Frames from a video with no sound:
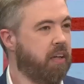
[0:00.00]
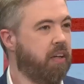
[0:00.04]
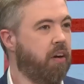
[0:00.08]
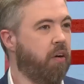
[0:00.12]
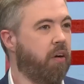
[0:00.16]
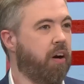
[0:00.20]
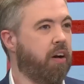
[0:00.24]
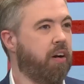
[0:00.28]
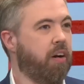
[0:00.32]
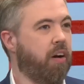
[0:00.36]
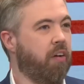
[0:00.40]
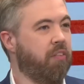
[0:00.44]
No,
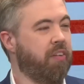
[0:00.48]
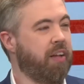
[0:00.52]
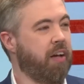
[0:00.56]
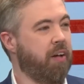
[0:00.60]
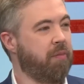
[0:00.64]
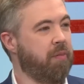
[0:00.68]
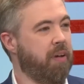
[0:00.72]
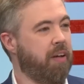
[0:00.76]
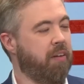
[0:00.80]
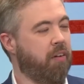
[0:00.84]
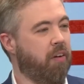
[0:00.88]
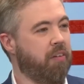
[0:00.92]
and on the
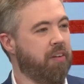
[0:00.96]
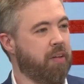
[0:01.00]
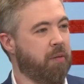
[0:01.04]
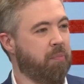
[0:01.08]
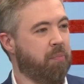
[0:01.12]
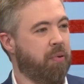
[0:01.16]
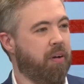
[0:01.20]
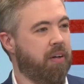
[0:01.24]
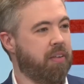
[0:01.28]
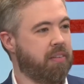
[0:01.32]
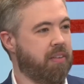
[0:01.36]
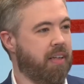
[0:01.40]
on, um, on the
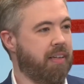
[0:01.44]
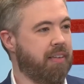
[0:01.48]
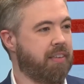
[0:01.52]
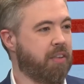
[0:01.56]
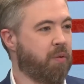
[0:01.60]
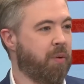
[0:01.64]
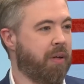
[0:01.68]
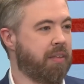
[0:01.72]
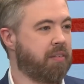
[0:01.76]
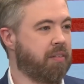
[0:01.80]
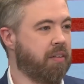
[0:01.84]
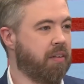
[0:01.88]
impartiality
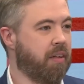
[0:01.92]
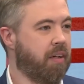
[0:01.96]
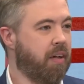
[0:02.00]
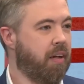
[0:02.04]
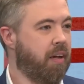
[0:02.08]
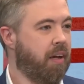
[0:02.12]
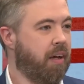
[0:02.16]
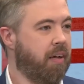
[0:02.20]
question,